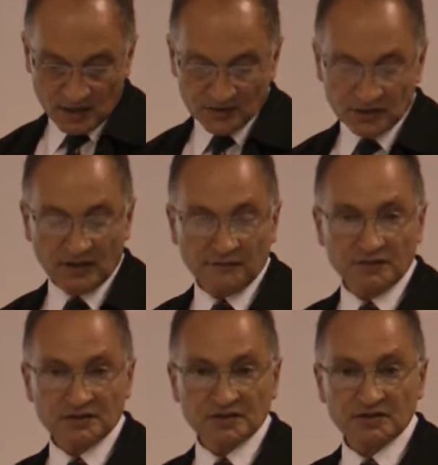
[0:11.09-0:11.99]
site
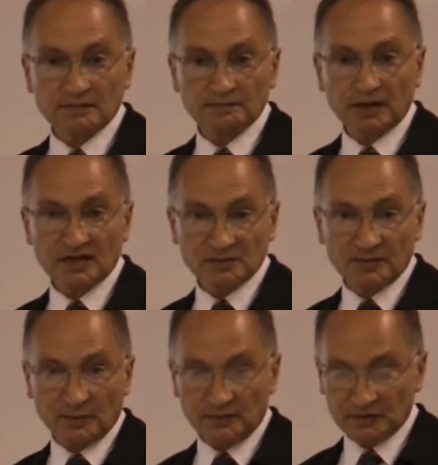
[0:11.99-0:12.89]
visits and
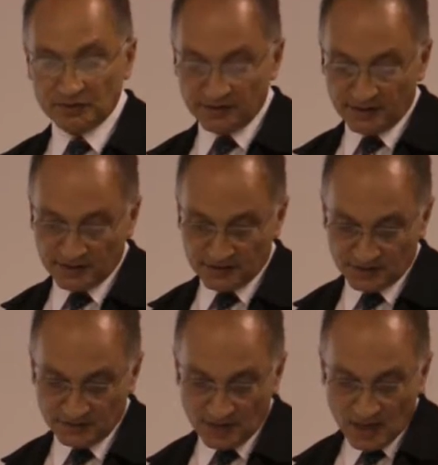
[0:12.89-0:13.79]
placement opportunities.